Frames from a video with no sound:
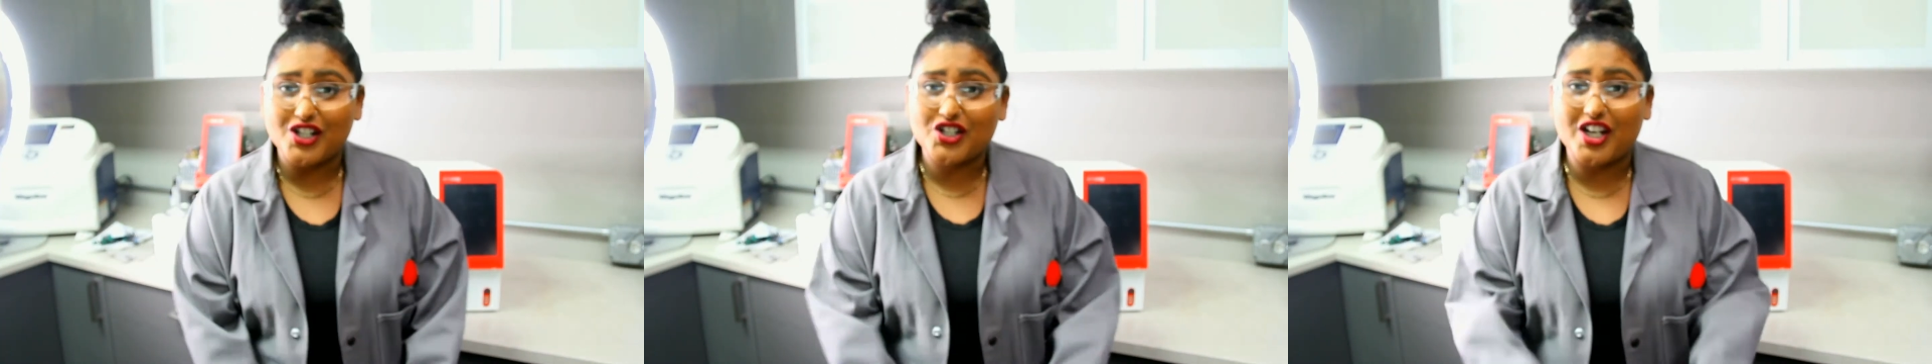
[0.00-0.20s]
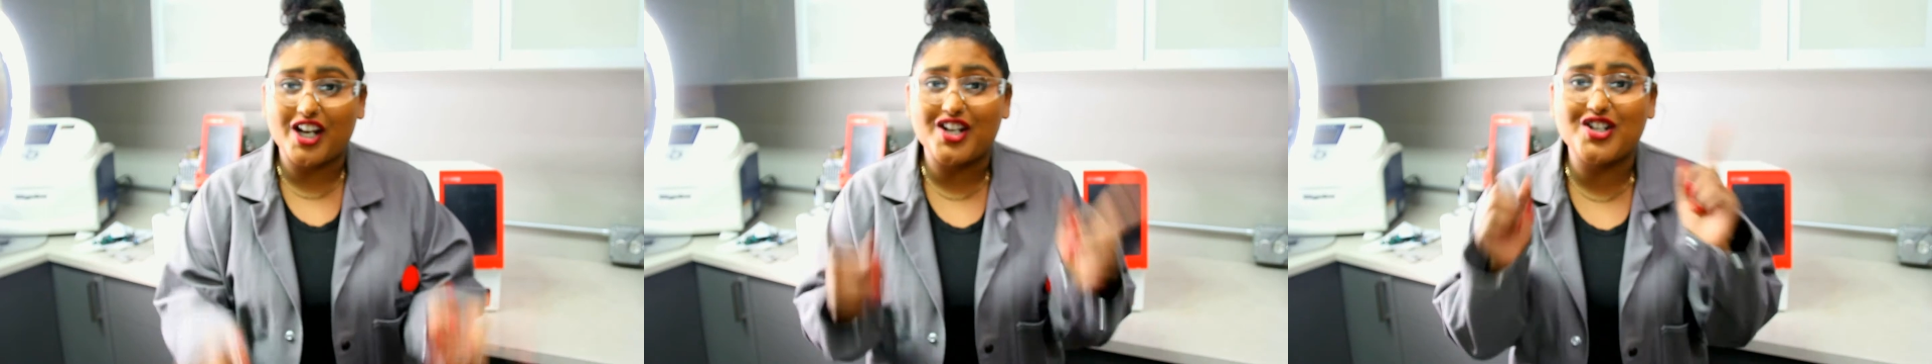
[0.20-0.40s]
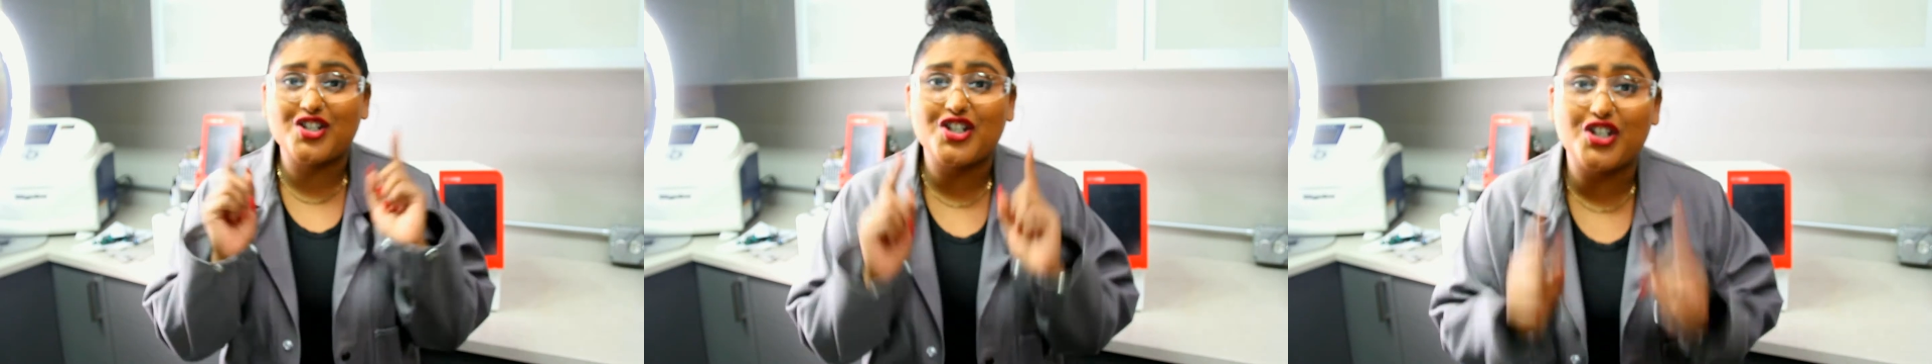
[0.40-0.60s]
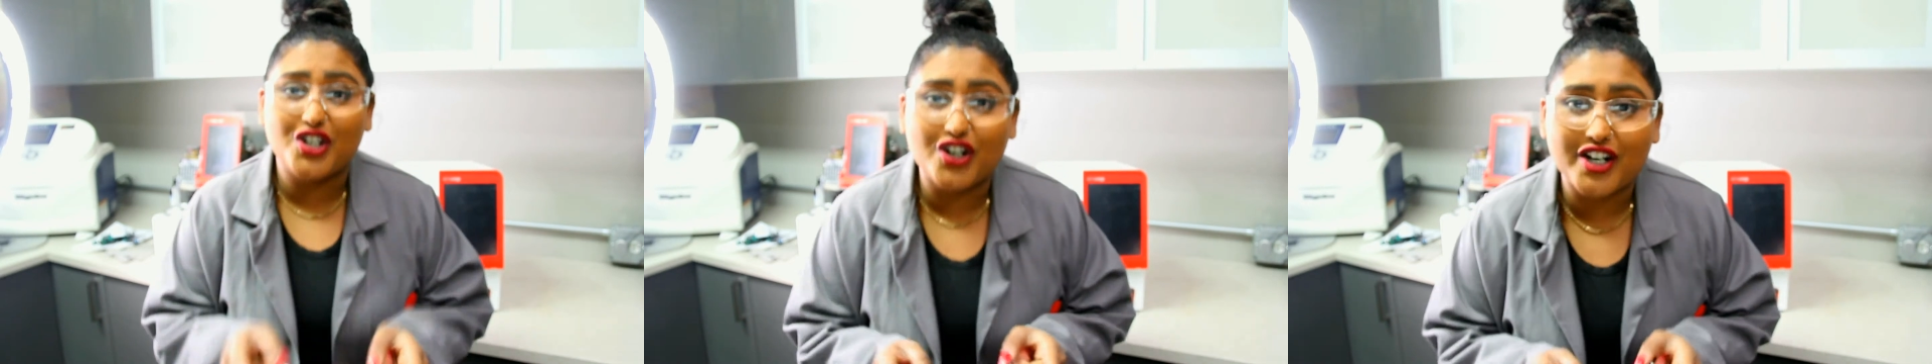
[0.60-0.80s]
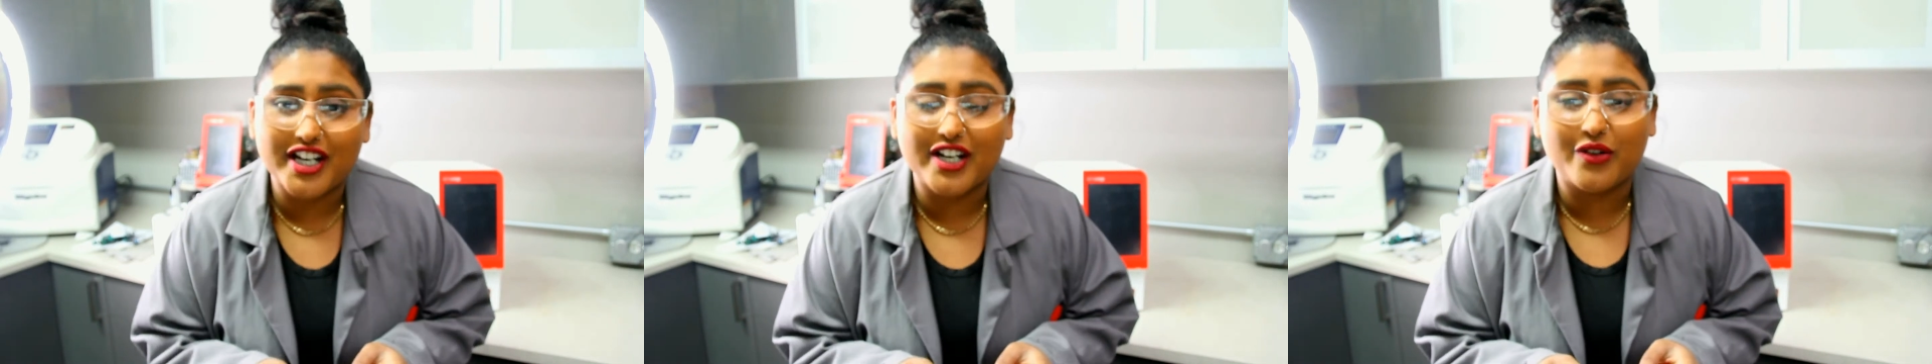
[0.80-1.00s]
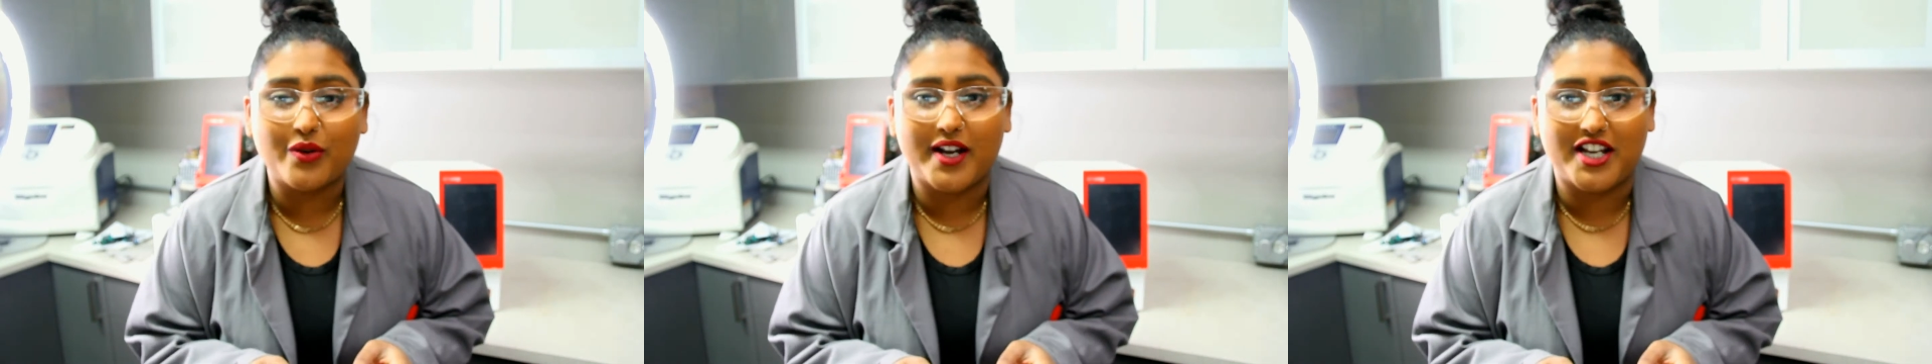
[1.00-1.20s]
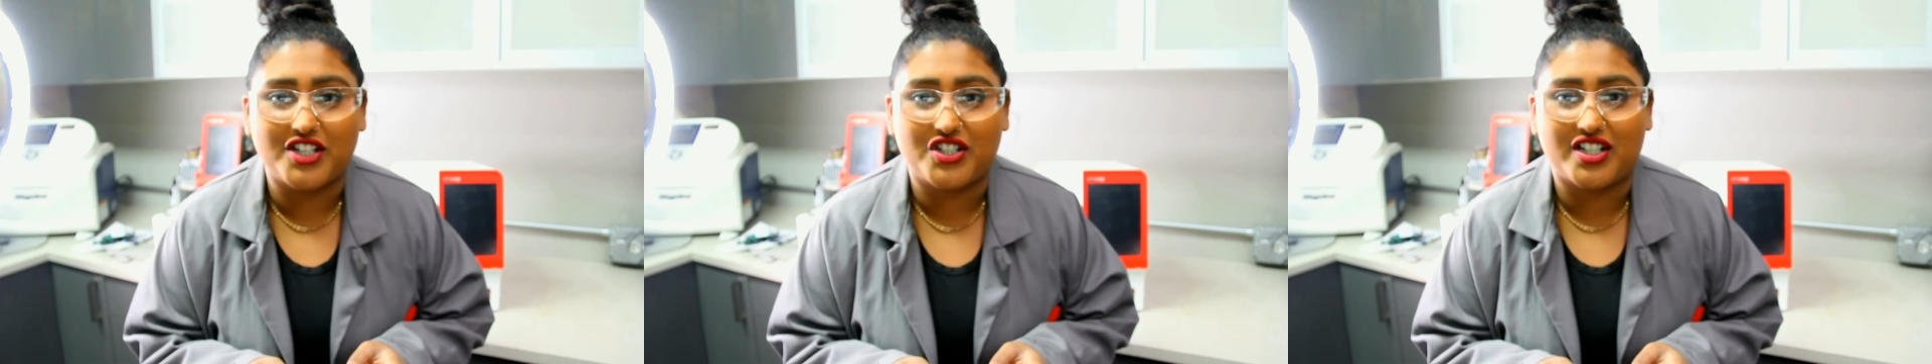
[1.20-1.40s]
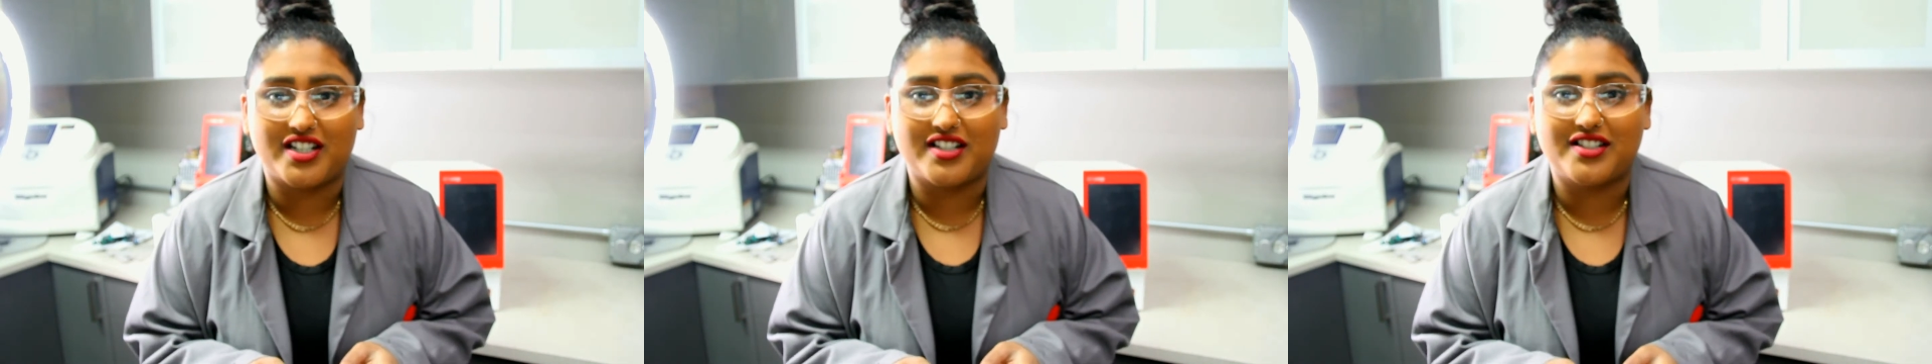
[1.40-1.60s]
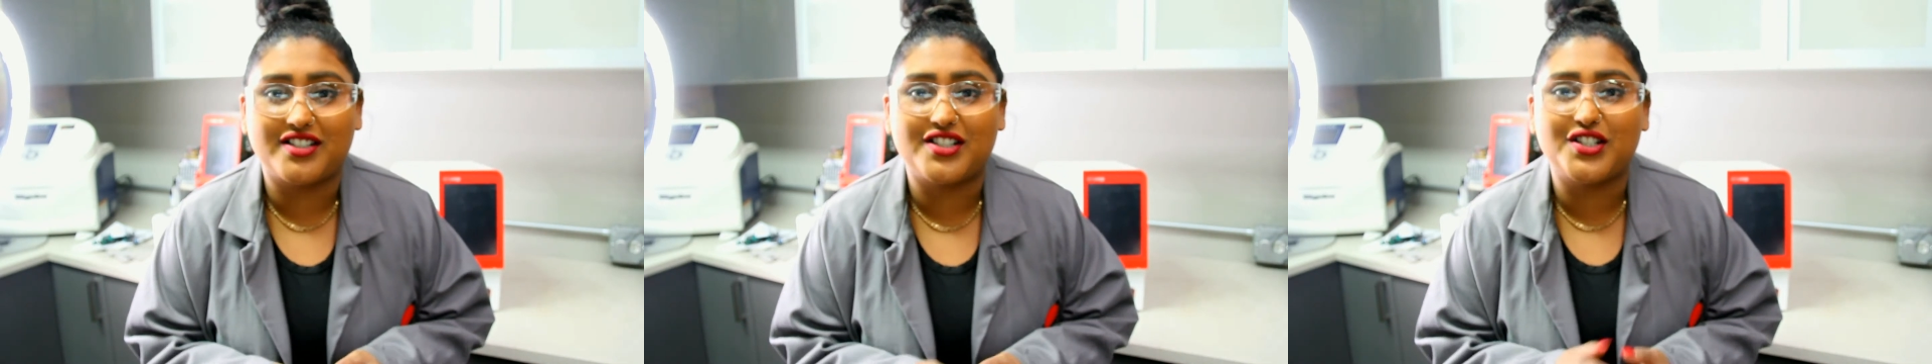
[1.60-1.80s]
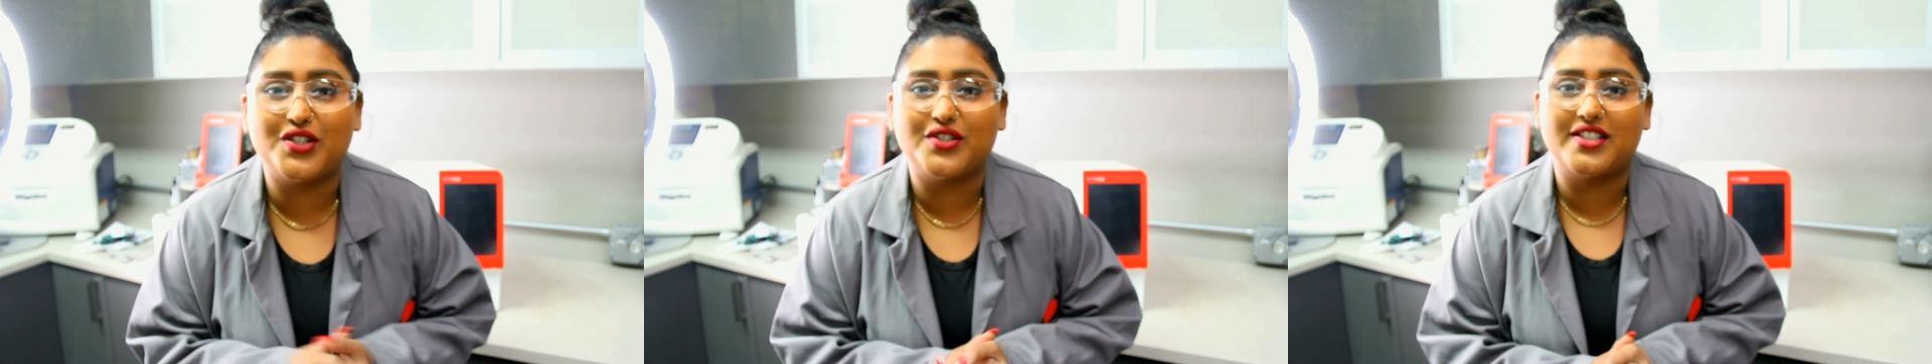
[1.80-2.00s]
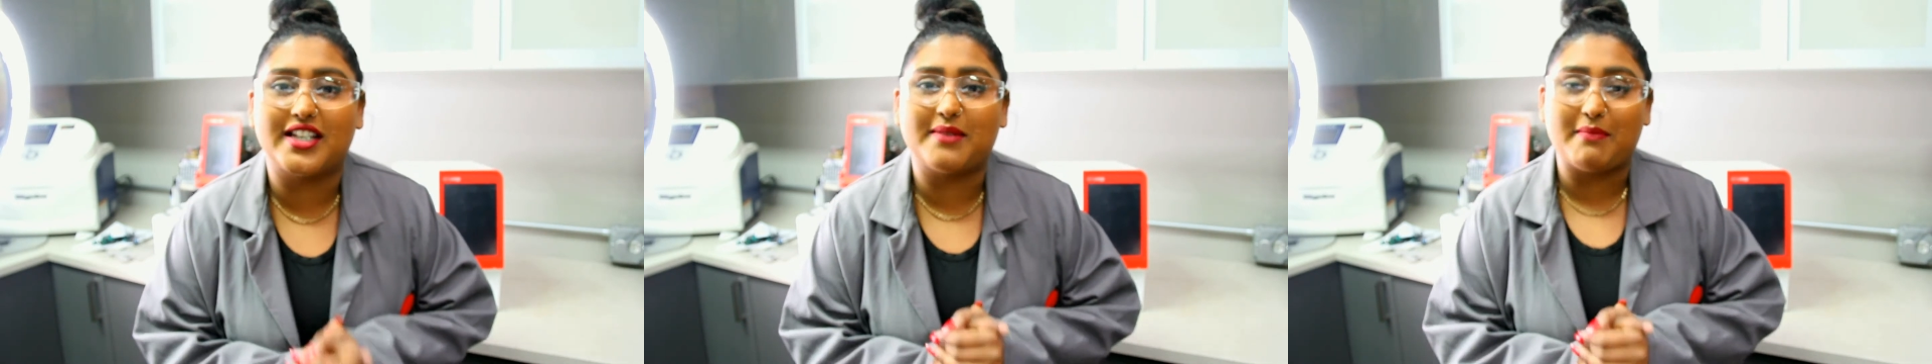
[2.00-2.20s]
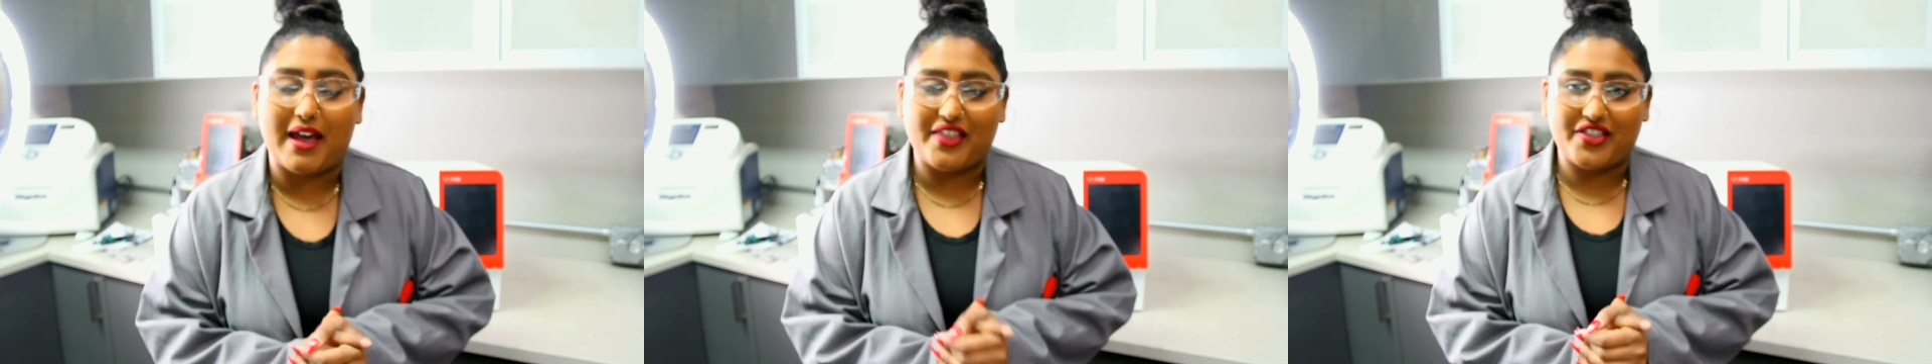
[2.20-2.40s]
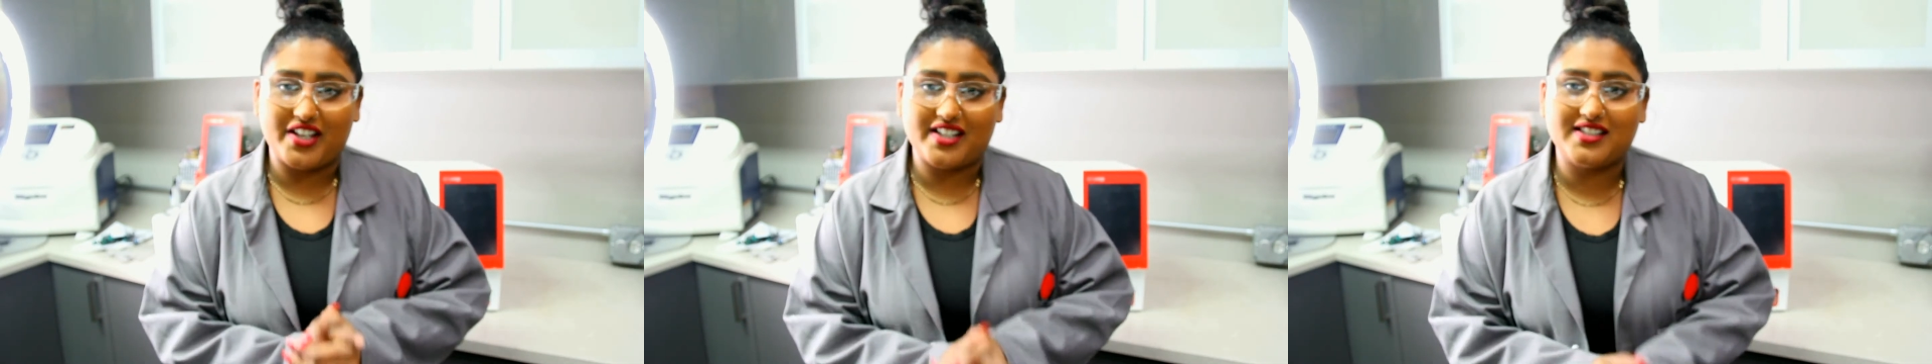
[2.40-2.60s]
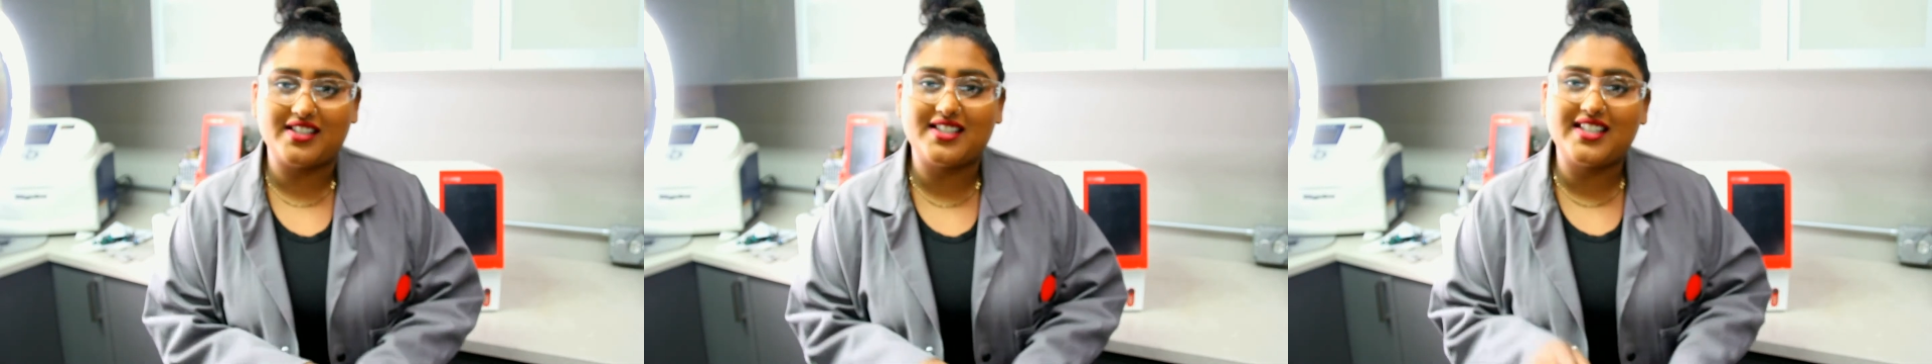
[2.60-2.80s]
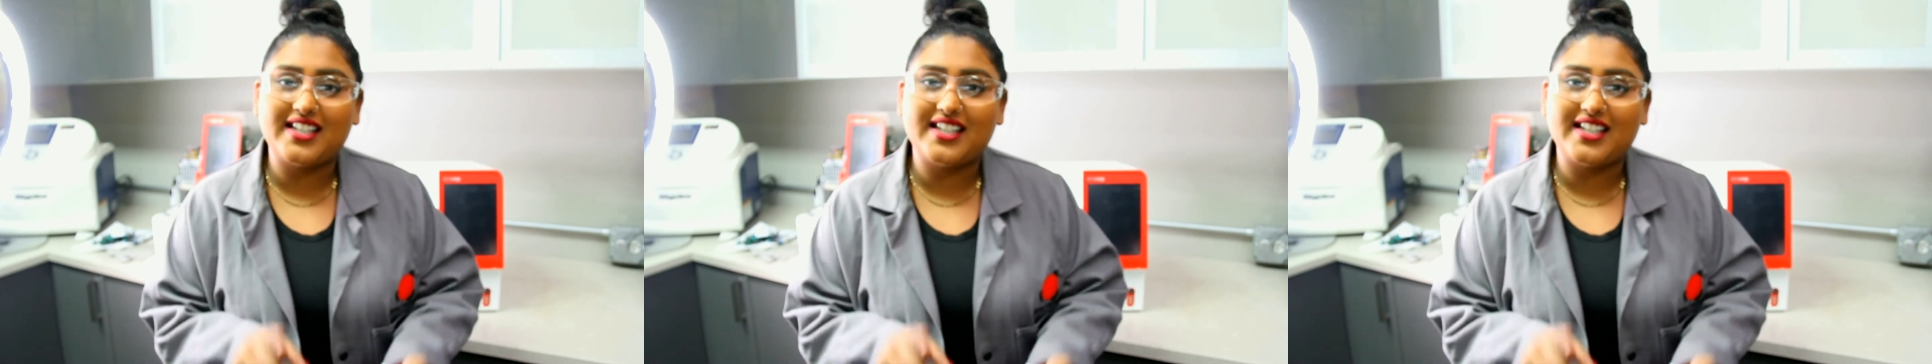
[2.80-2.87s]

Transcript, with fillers: to change your equations using methods